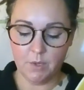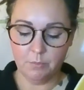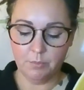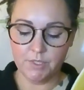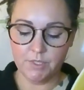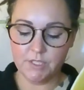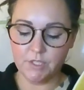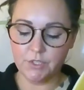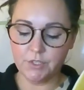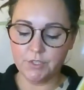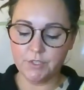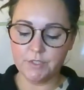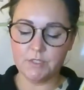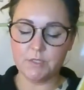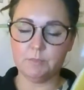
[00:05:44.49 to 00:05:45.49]
Boys and
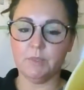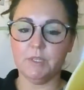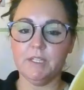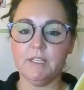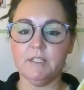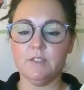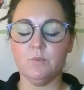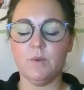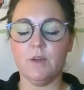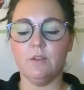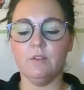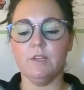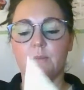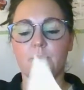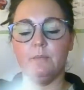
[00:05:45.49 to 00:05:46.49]
girls, please
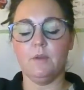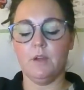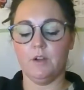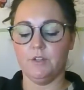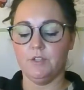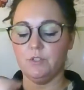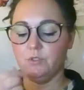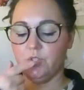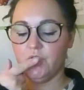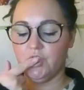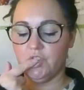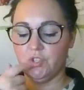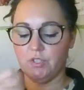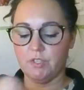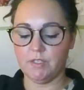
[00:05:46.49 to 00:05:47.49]
welcome our new
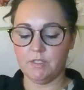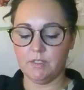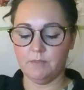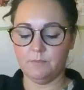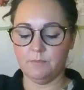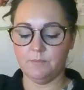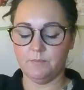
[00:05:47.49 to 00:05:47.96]
student,